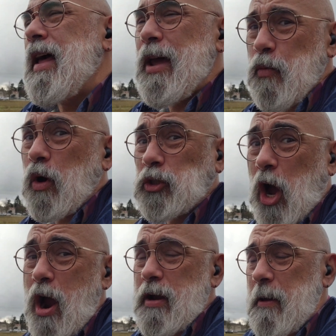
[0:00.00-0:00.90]
he works
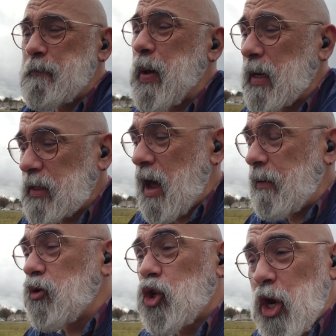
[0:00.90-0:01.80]
hard, but
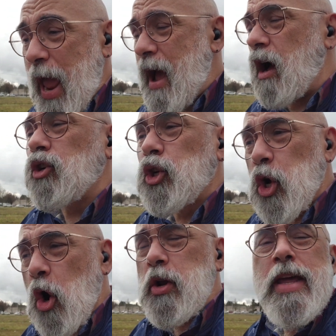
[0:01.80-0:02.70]
uh, Jay, uh,
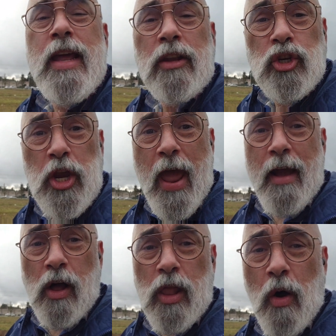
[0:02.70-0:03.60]
Journey
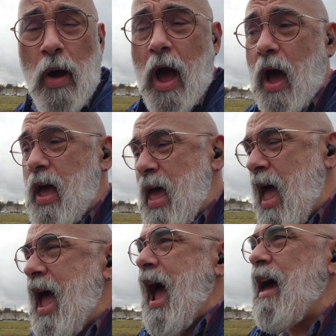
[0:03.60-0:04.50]
Jay Aloha
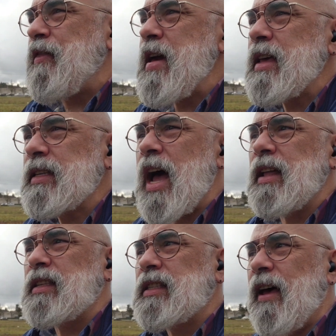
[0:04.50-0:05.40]
I think he's
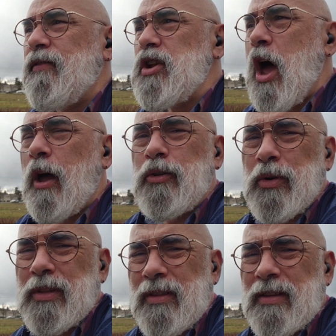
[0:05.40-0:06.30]
got
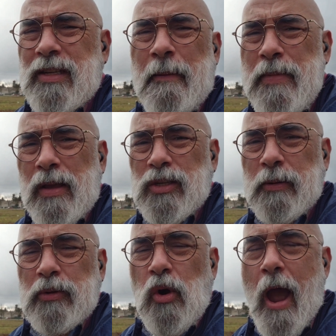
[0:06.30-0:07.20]
700 something
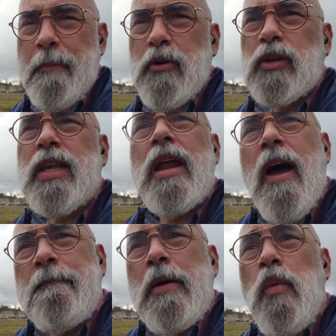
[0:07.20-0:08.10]
subscribers, and
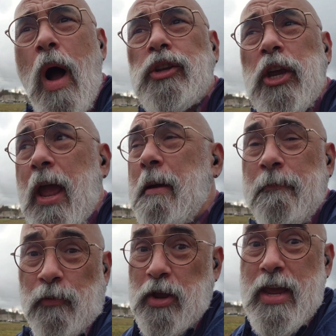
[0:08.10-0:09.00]
I've been watching
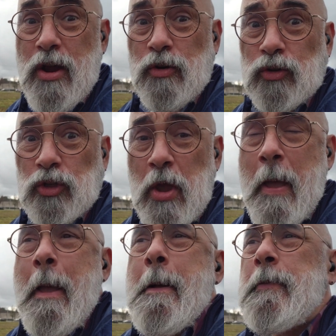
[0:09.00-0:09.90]
him for years.
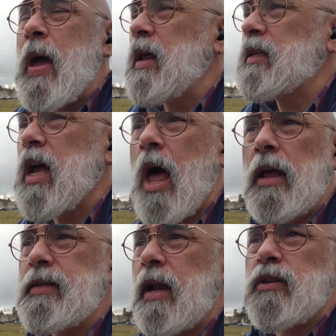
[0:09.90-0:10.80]
And his
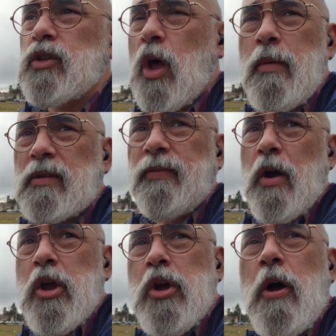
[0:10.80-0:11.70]
content is always
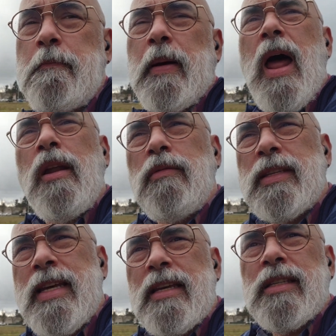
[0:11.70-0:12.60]
very good, but I don't
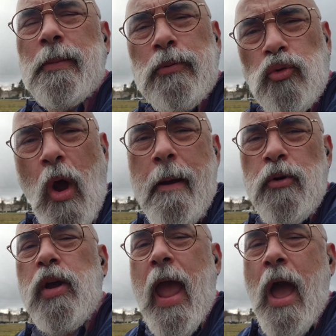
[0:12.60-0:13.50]
see his
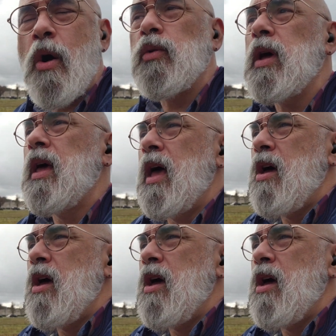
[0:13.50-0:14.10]
subscriber count